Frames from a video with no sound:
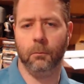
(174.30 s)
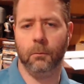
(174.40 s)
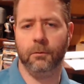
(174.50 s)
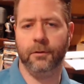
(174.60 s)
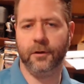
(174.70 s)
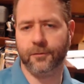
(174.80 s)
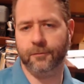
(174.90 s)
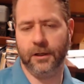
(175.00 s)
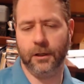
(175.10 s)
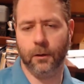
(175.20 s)
this
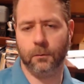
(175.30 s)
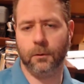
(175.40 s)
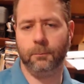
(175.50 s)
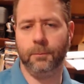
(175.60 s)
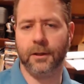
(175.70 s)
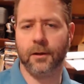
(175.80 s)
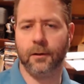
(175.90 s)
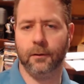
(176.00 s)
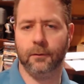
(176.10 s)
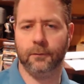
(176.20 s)
video,
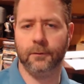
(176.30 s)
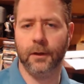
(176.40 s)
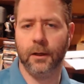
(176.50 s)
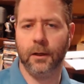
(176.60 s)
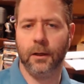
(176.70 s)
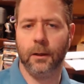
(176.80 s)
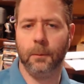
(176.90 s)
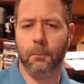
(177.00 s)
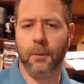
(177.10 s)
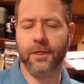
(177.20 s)
because
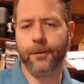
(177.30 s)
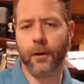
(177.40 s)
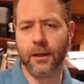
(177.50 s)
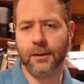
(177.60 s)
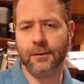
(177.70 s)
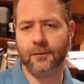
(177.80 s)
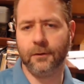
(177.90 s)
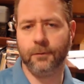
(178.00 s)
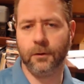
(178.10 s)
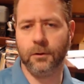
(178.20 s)
my thought is,
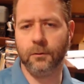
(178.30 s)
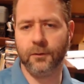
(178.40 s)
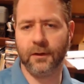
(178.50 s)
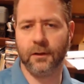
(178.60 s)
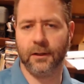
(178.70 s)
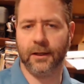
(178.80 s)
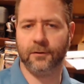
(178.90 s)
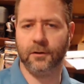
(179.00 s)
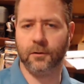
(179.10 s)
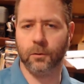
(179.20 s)
if you're using the
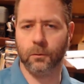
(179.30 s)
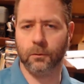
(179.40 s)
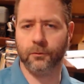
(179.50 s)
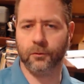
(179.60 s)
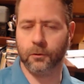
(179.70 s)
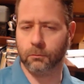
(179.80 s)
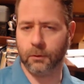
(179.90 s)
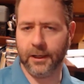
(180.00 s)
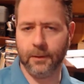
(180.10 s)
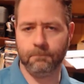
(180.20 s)
legacy tools,
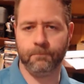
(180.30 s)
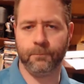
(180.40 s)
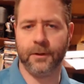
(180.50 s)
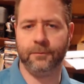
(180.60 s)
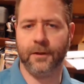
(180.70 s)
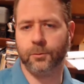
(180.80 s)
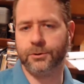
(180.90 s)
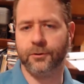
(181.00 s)
great. If that's what you